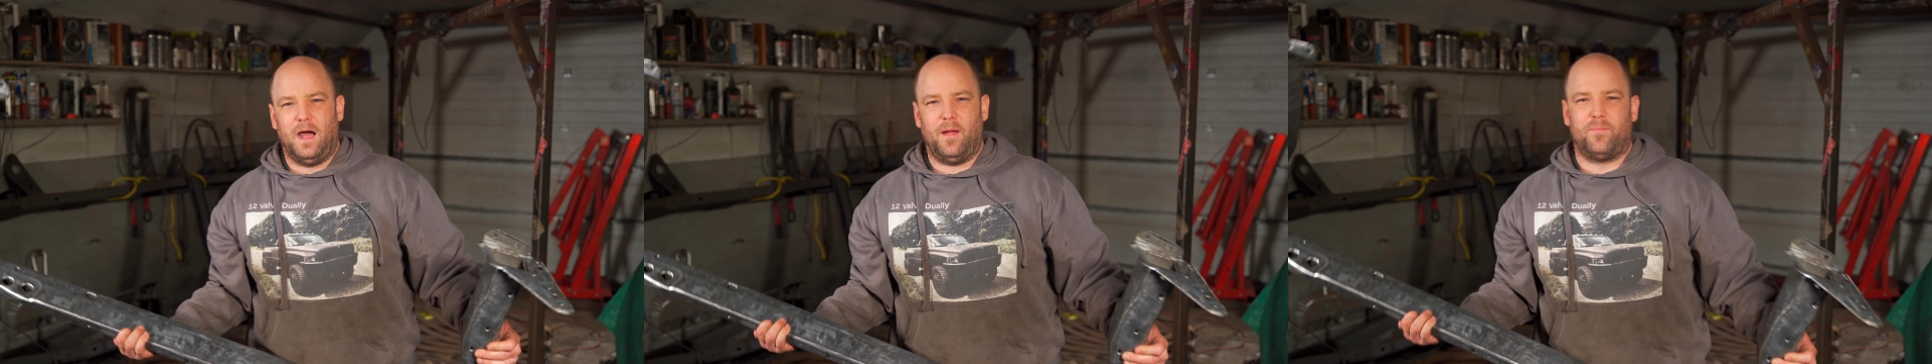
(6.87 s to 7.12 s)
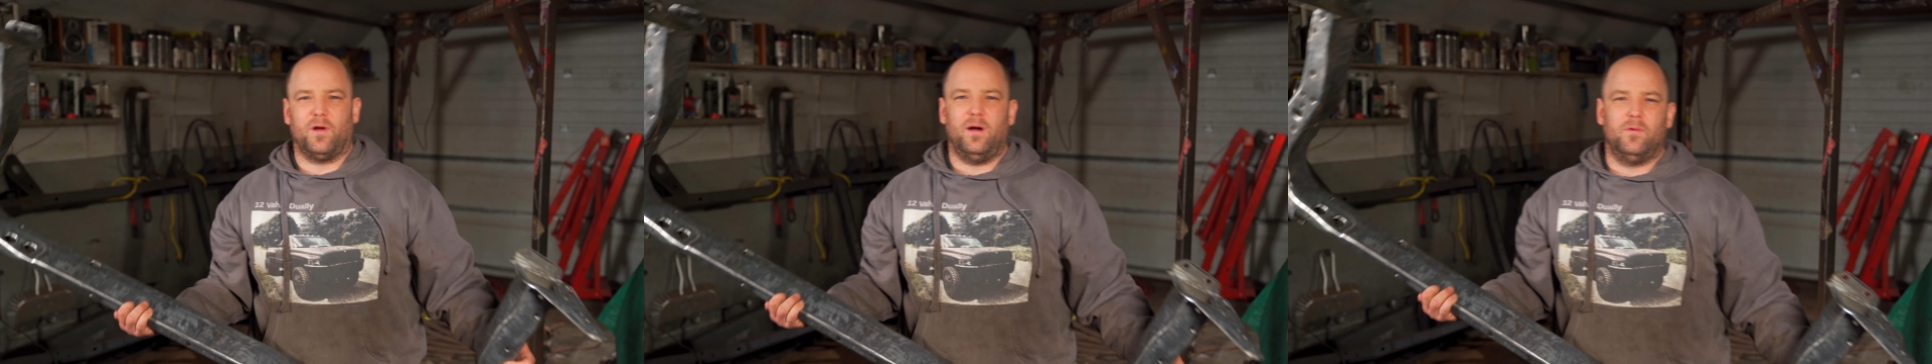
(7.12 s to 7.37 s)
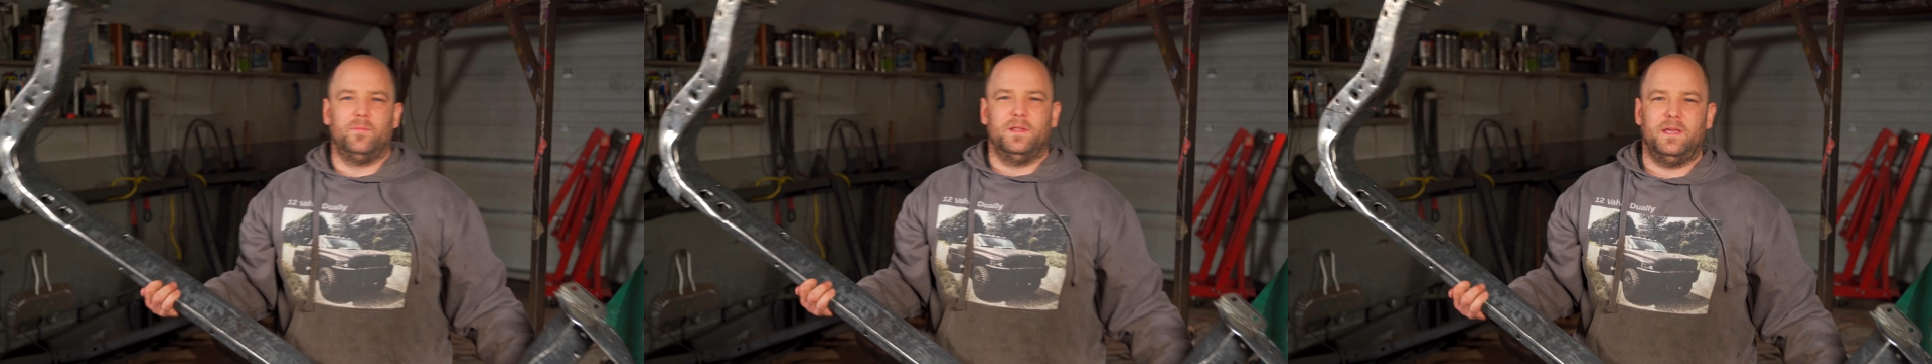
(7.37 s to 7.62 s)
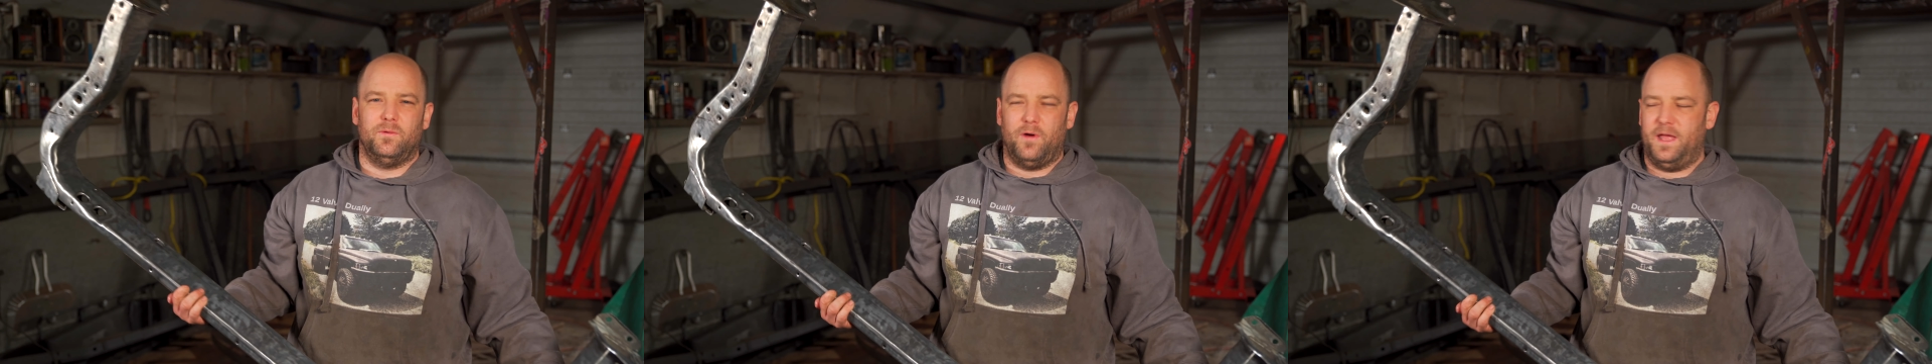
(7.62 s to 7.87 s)
I
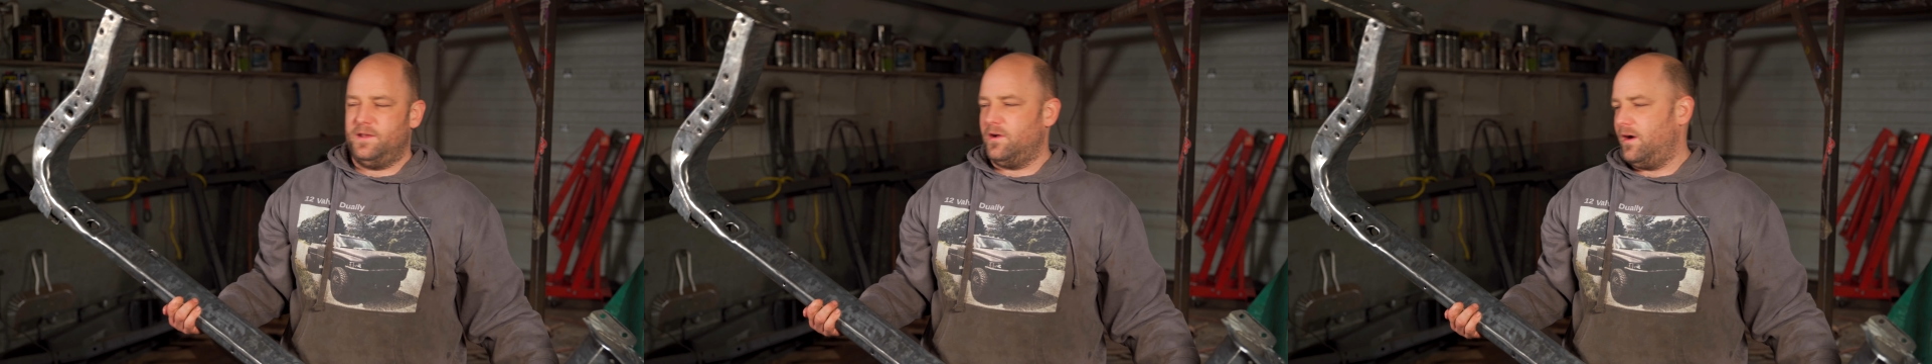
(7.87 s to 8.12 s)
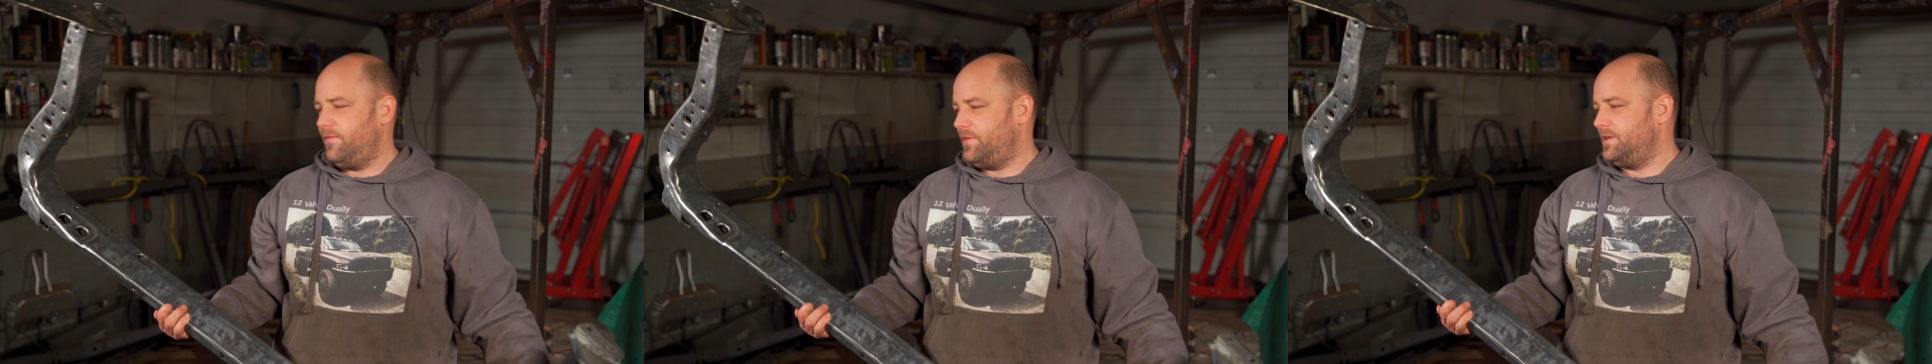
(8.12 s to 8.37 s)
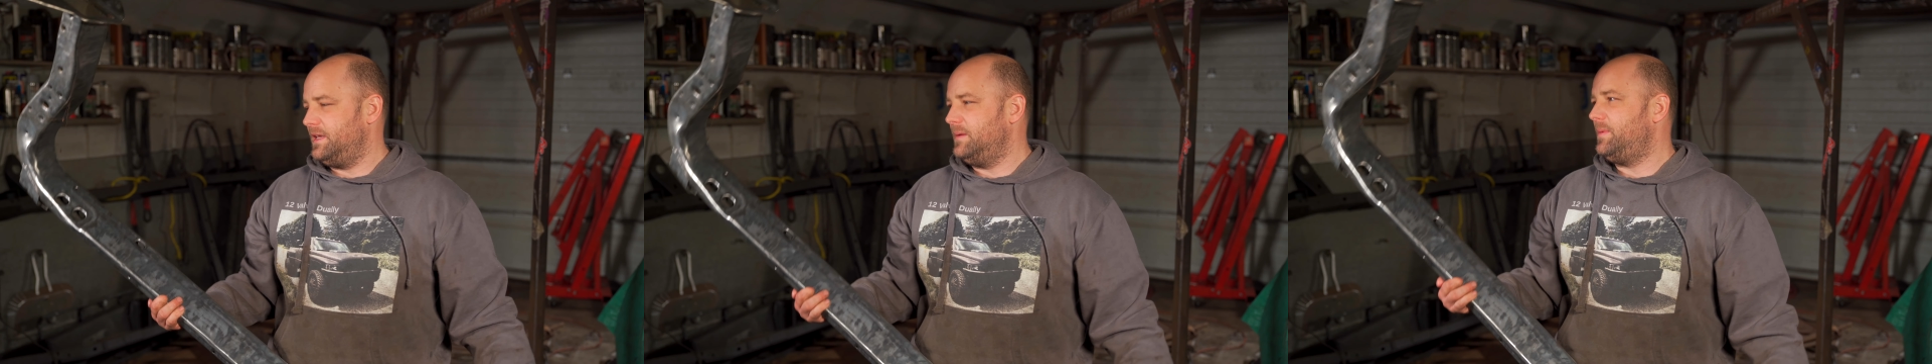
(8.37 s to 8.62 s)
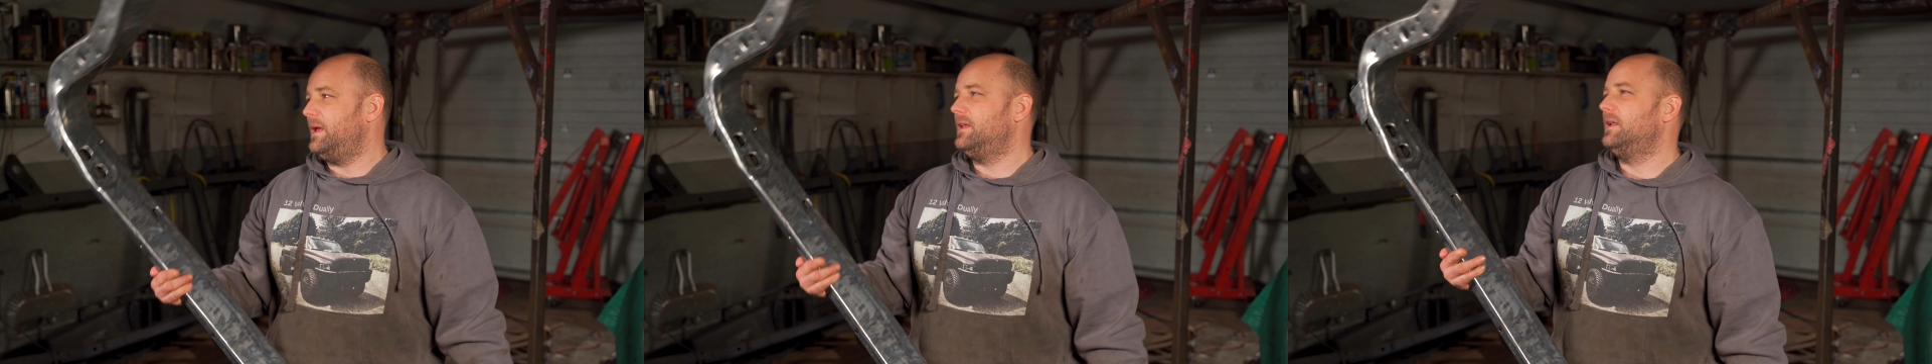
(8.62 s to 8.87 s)
probably went off the
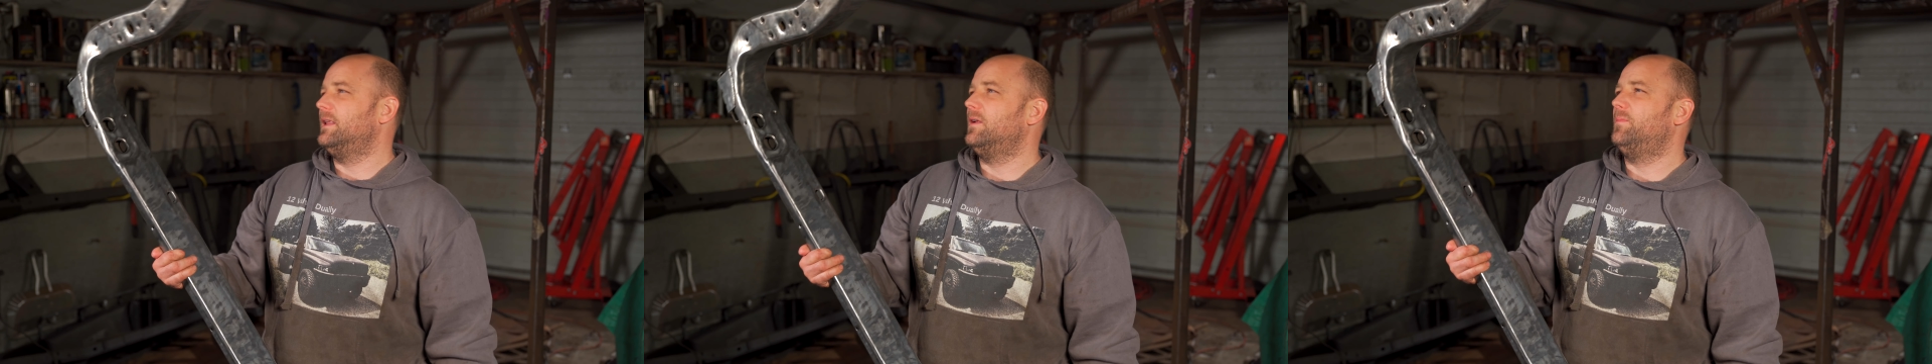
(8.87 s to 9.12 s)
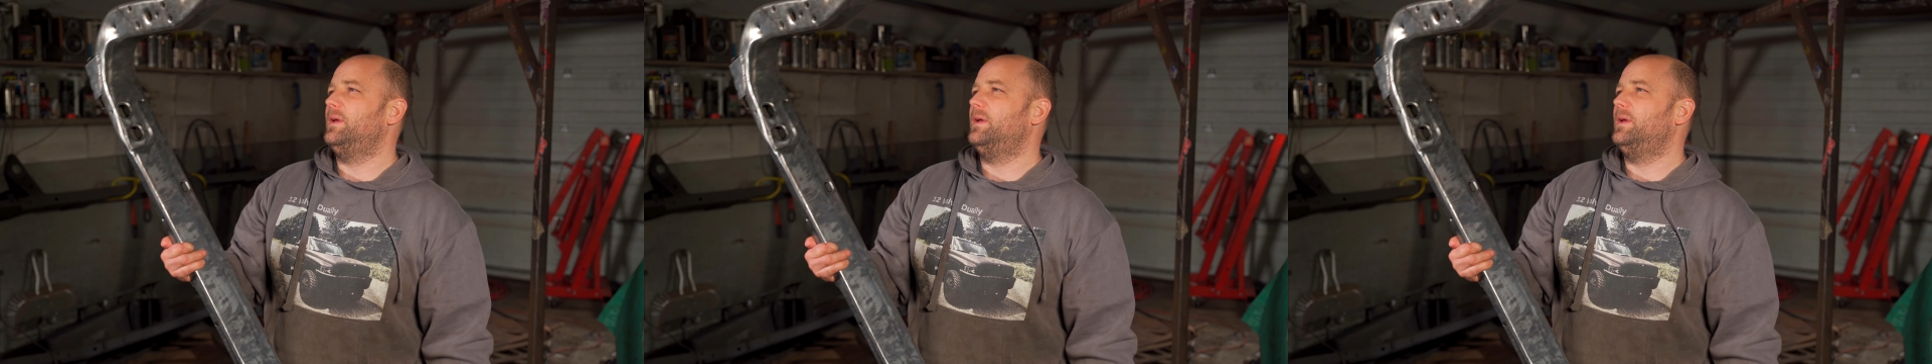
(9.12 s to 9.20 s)
deep end a little